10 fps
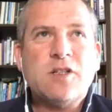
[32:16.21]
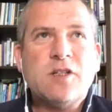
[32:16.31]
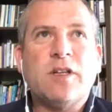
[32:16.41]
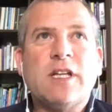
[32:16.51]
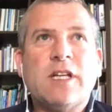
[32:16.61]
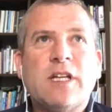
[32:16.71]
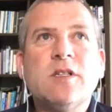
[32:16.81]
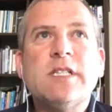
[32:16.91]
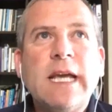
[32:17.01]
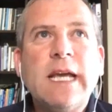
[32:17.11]
So there's
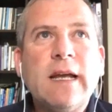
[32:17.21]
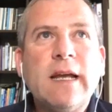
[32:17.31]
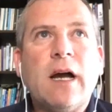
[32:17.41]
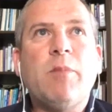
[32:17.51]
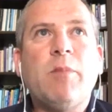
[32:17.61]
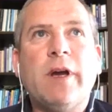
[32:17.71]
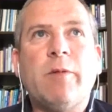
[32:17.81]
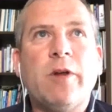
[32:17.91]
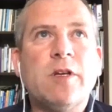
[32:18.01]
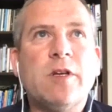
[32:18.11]
no single high
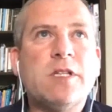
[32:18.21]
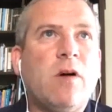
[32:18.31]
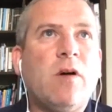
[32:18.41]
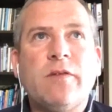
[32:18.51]
point where you say, oh,